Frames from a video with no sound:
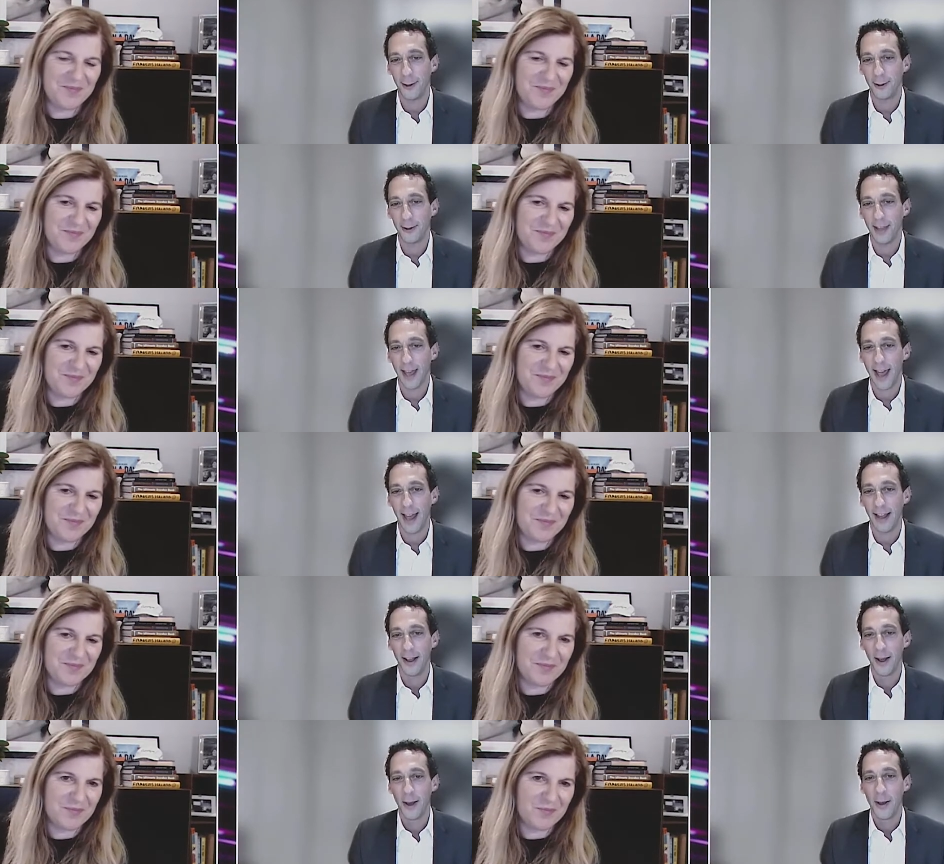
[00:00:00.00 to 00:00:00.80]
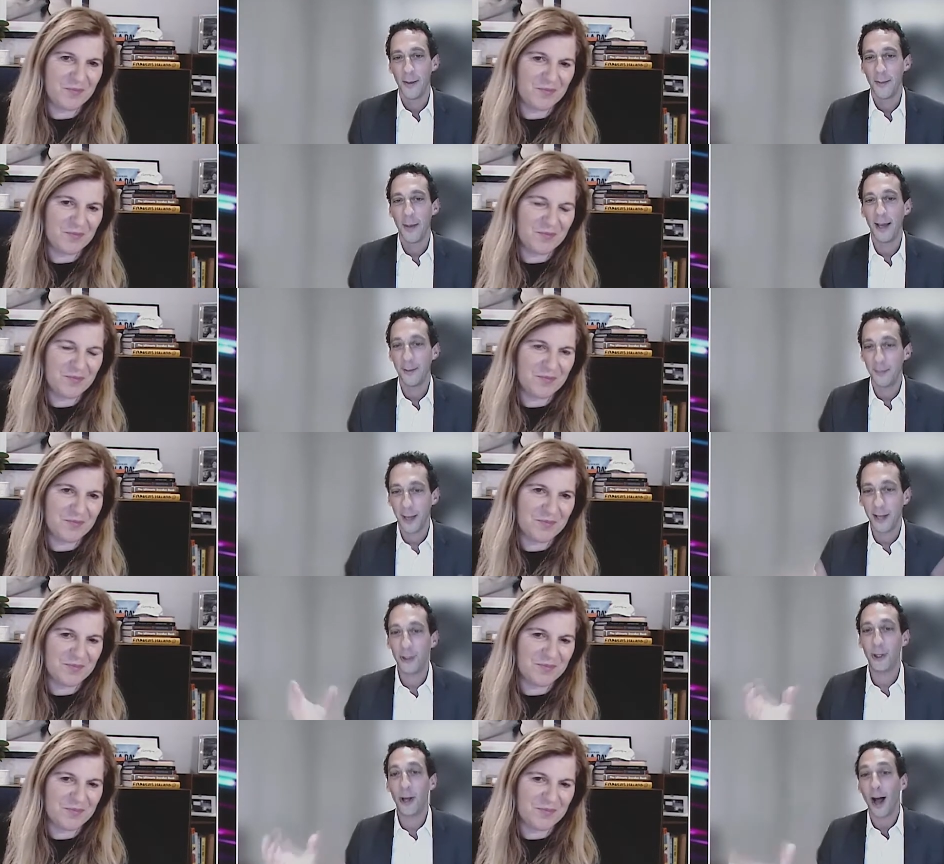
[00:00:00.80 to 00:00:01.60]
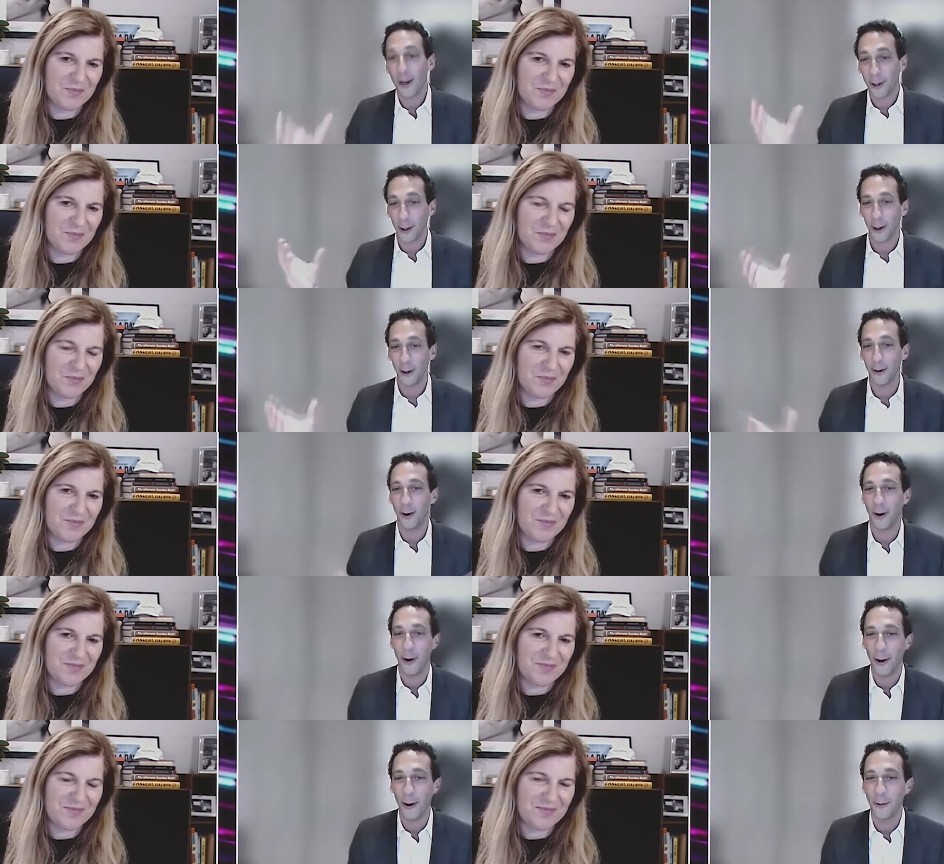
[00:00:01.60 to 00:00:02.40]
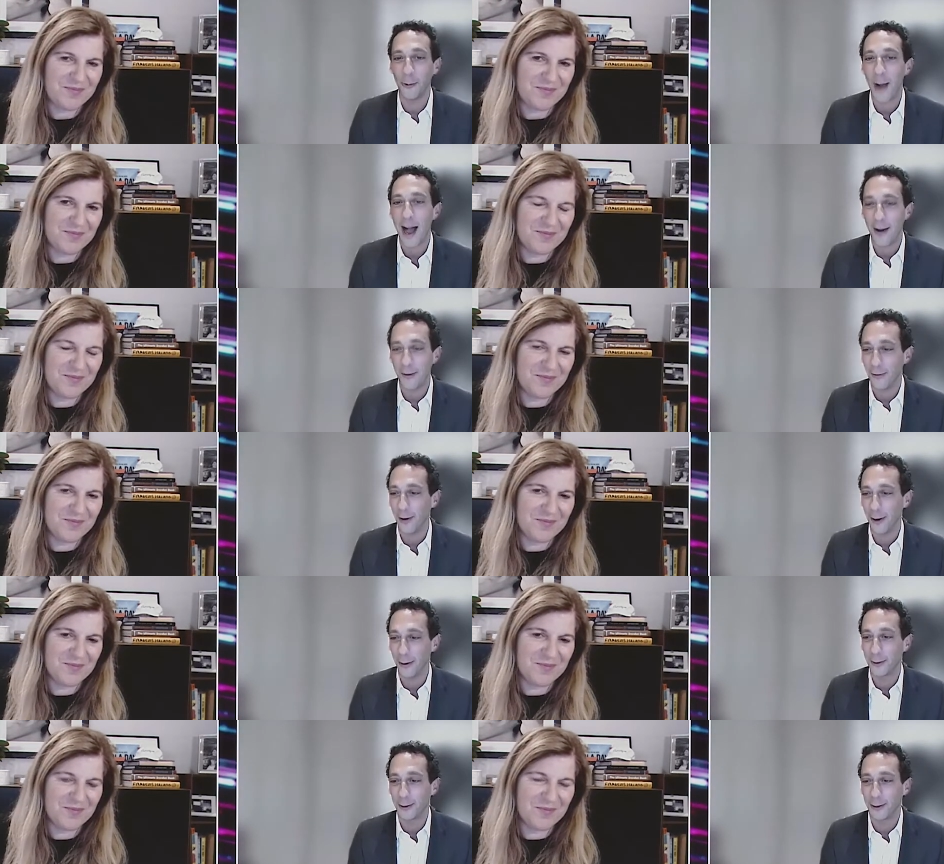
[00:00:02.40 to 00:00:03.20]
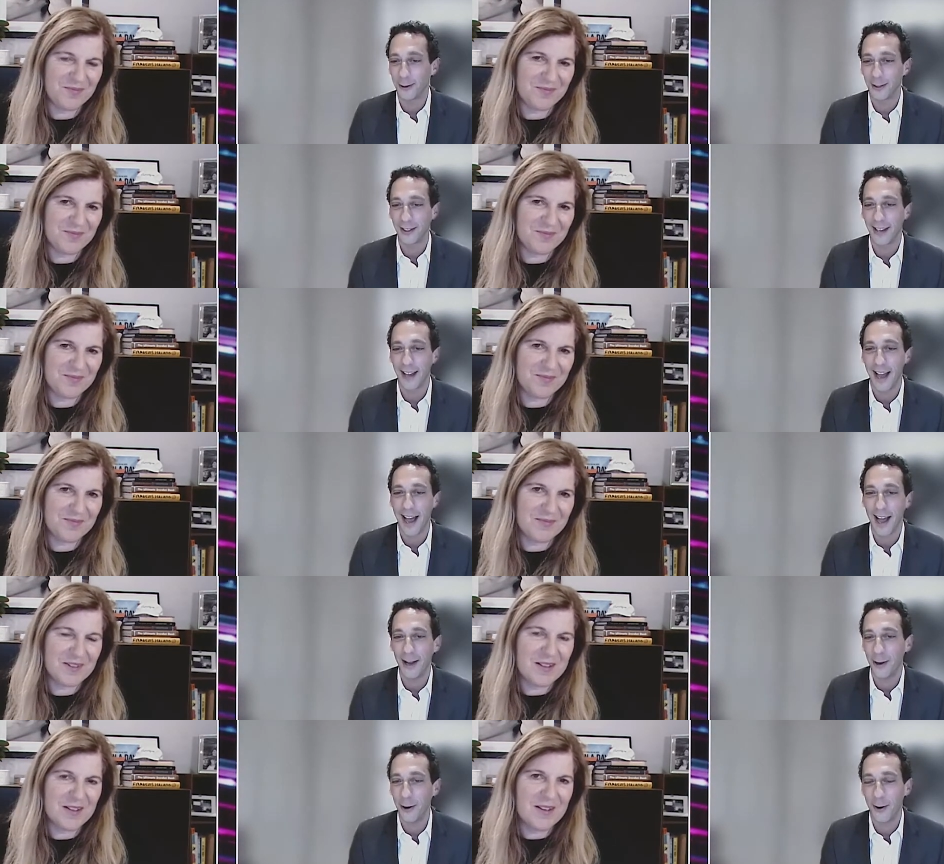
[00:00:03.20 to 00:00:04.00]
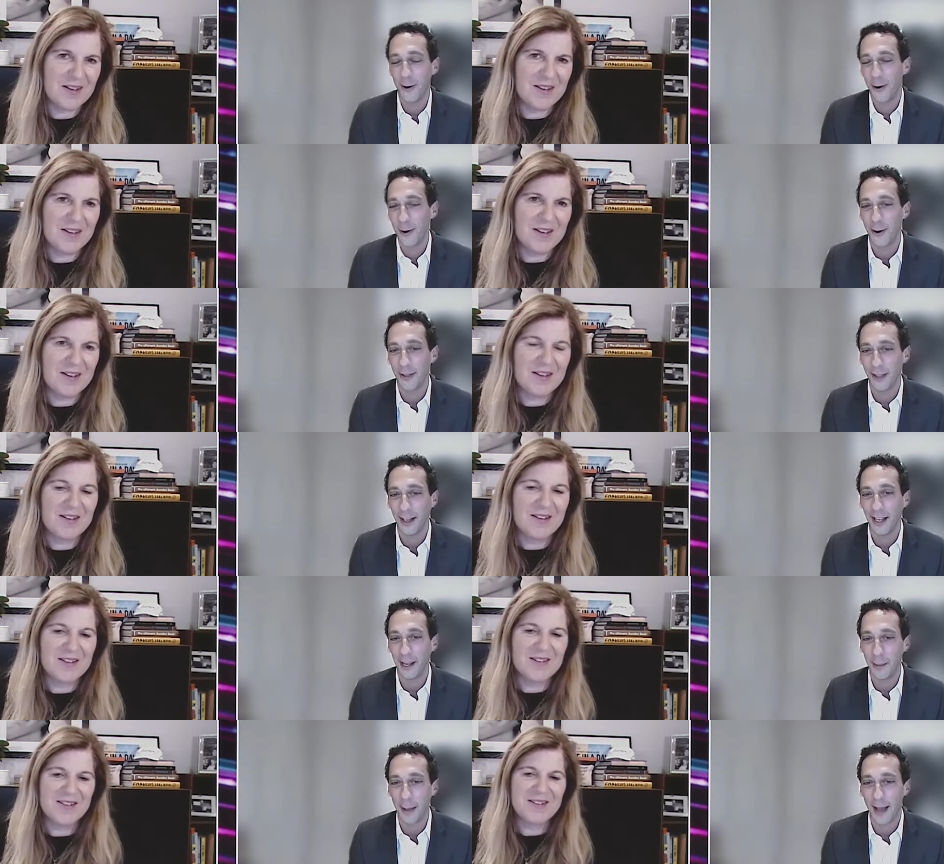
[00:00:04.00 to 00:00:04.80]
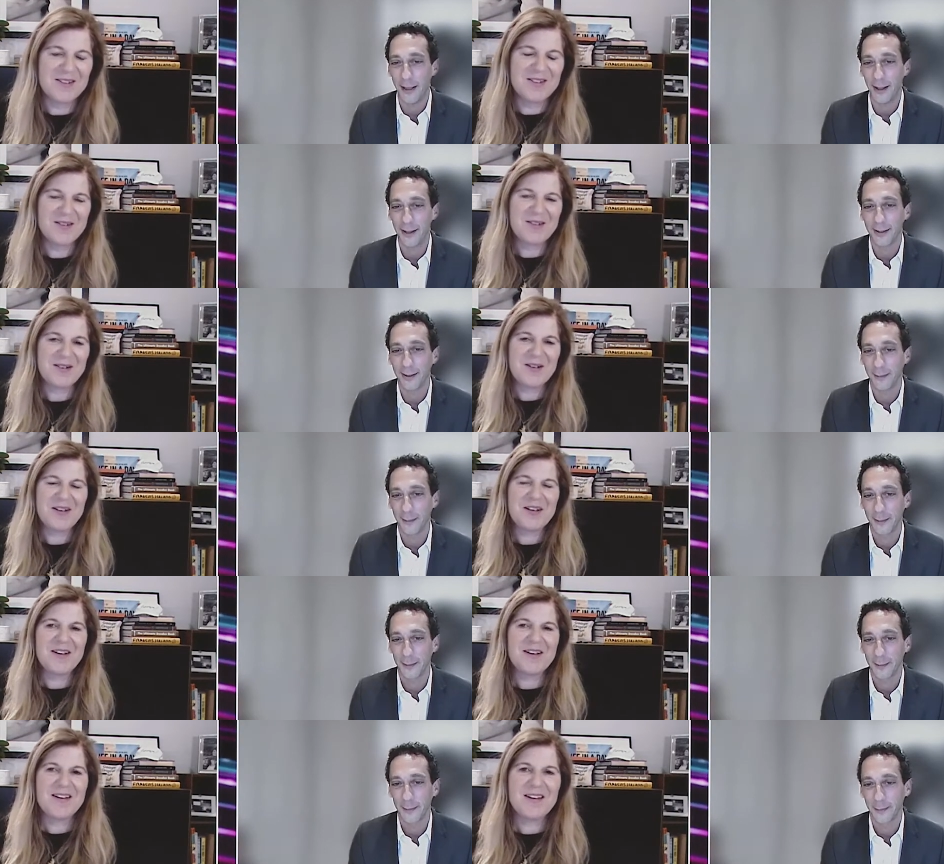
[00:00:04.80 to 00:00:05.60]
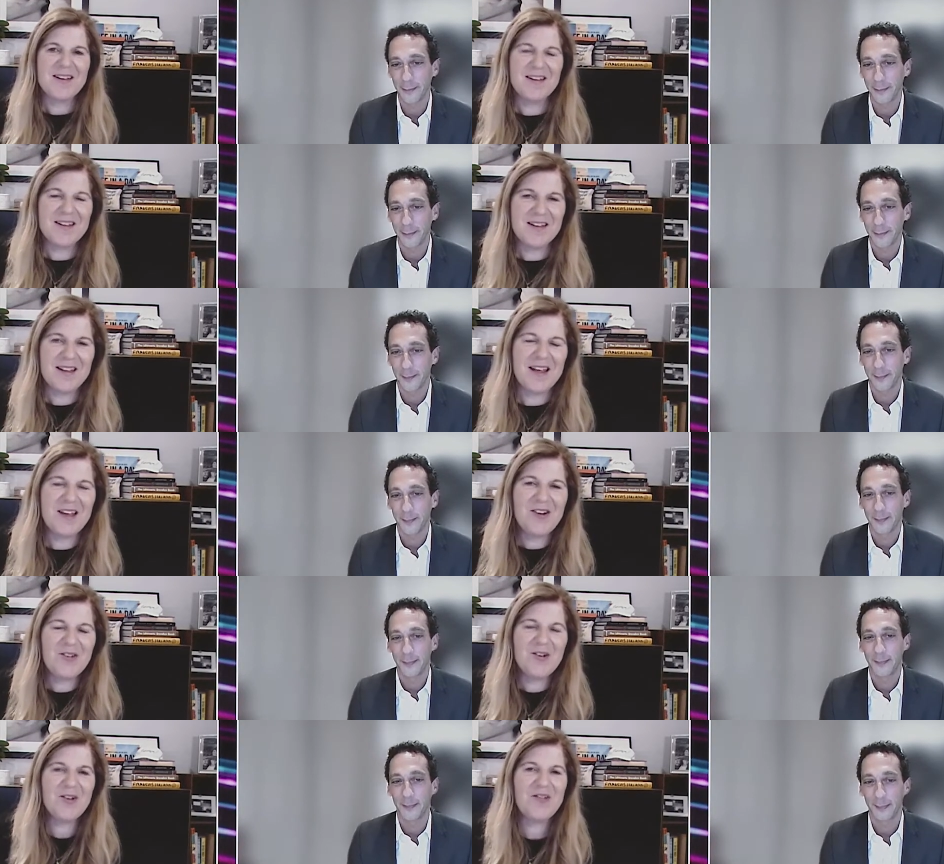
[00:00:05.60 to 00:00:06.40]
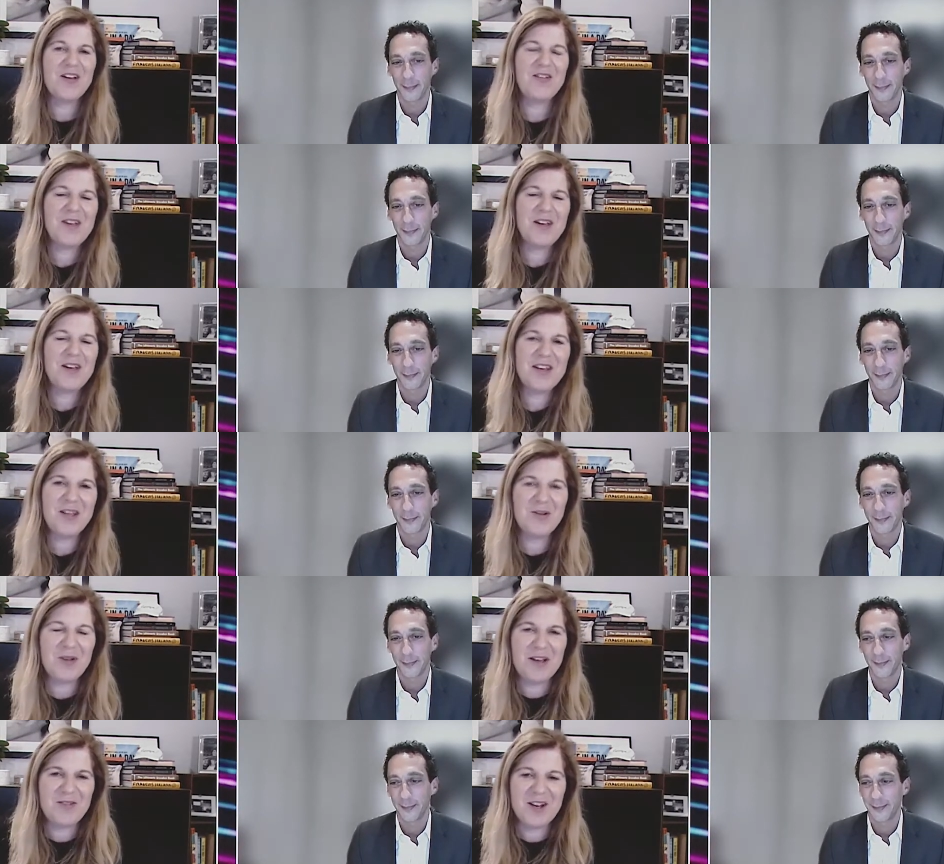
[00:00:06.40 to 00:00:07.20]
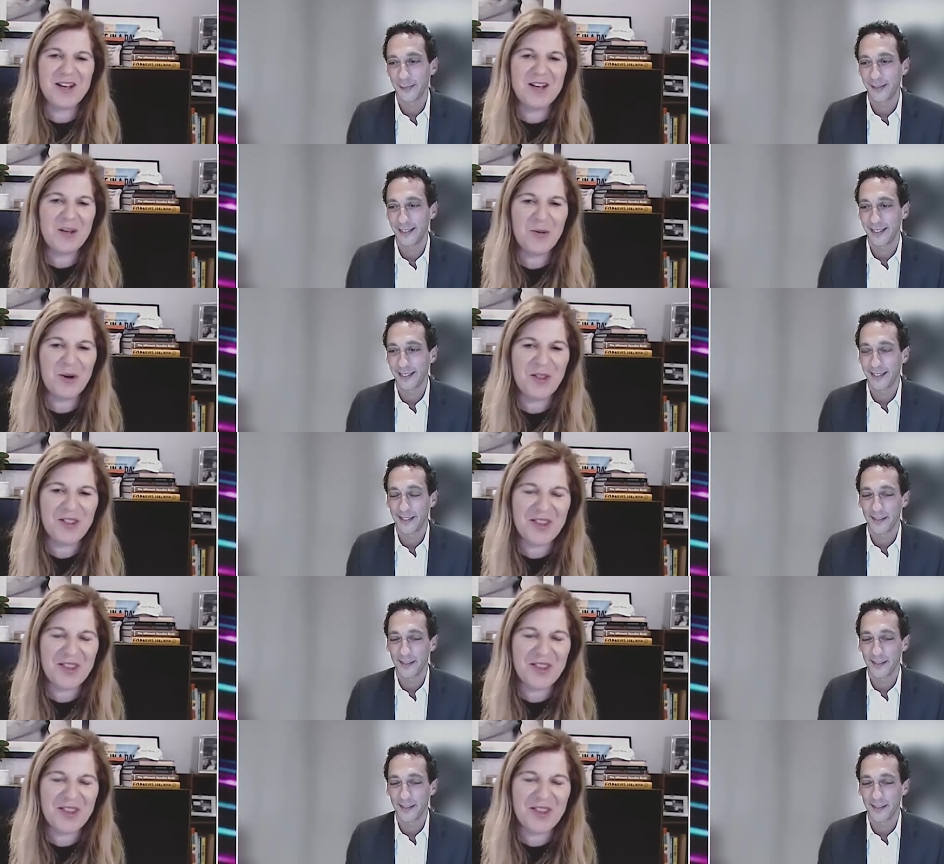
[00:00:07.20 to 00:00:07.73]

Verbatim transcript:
Speaker 1: that may may shock or or, or wow folks uh, who, who are thinking about this?
Speaker 2: I don't know if I've any. I've got any one thing.